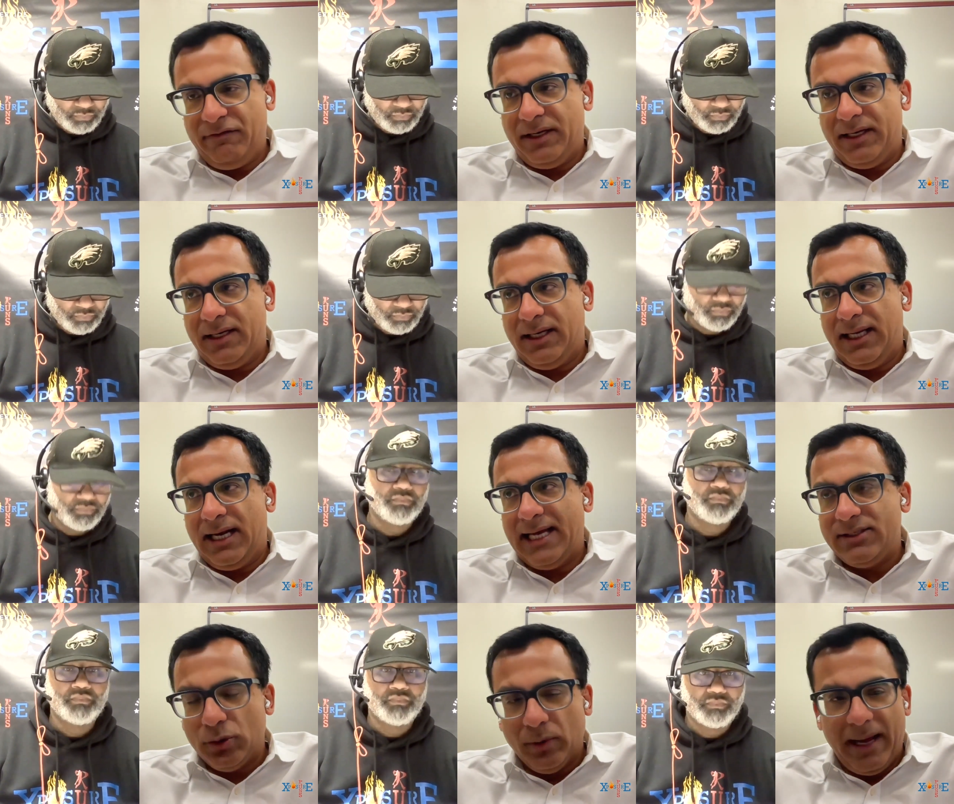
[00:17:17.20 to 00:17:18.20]
Speaker 1: in, in high
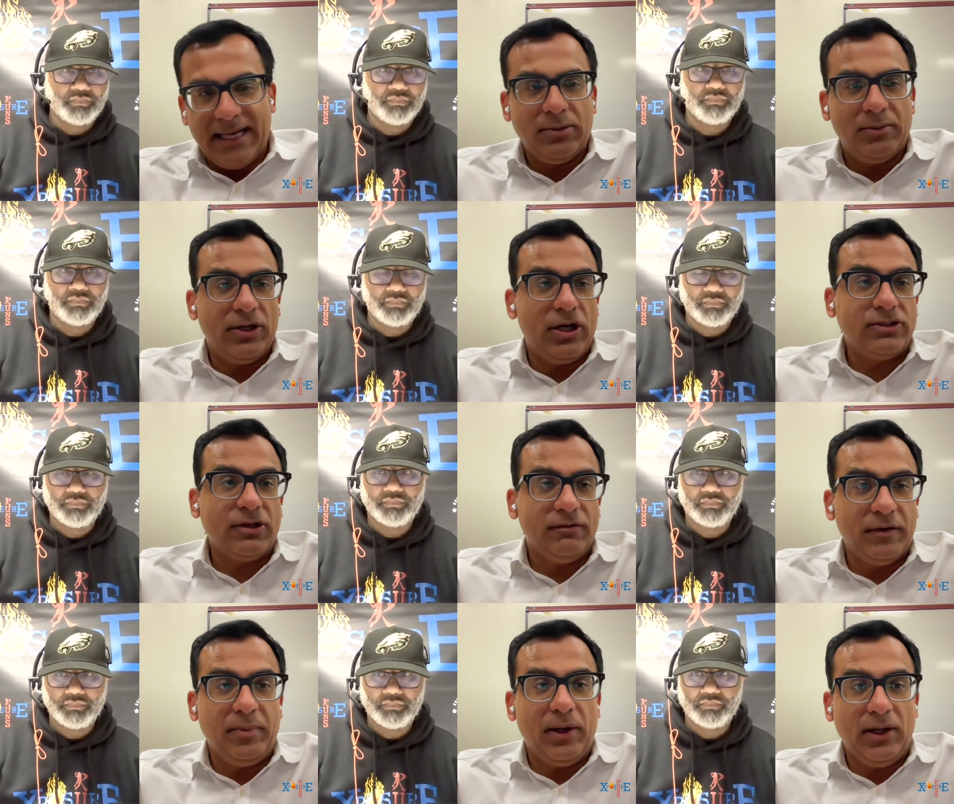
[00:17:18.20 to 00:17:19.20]
school basketball and also
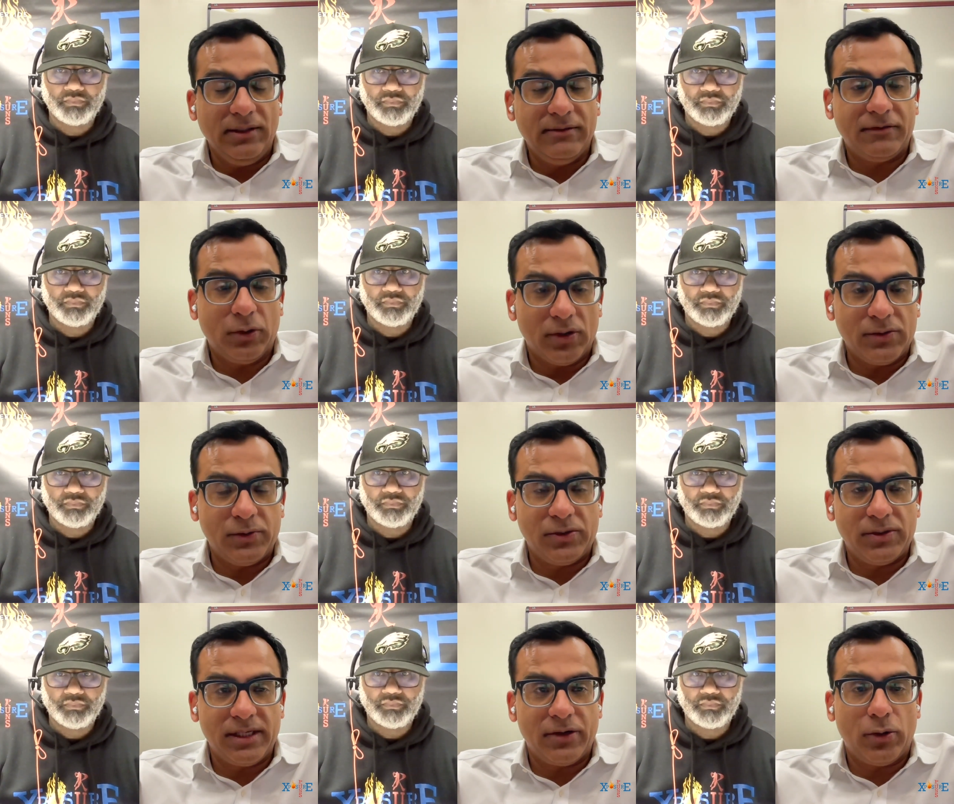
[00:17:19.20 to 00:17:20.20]
football, of course, which was
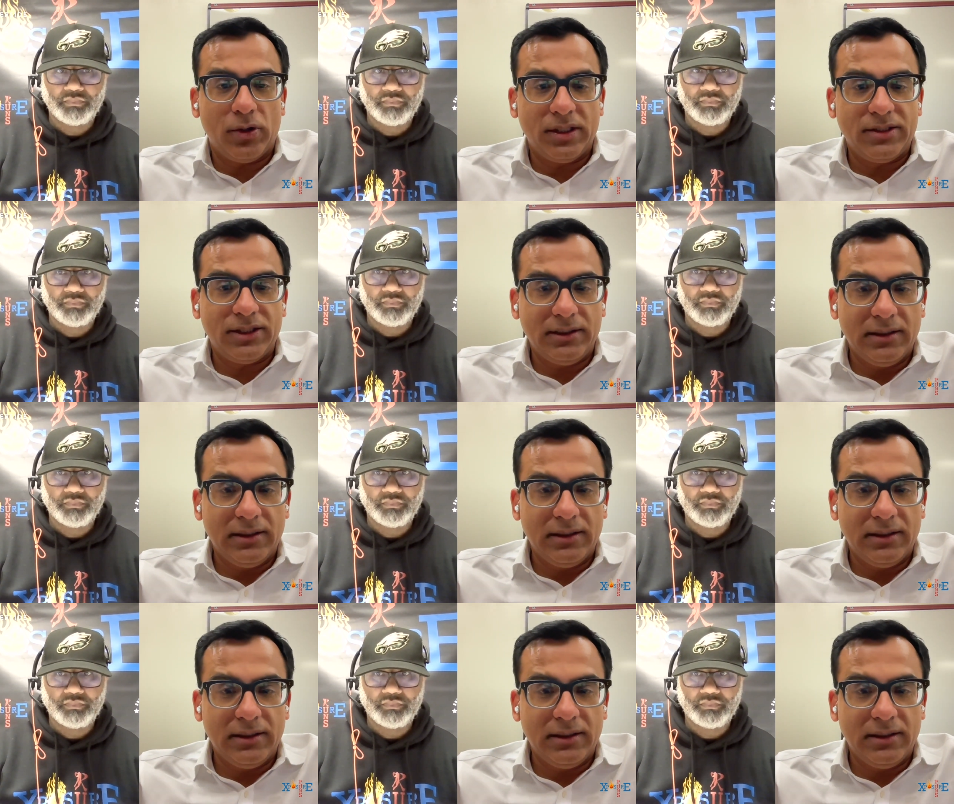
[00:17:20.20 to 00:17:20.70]
their origin.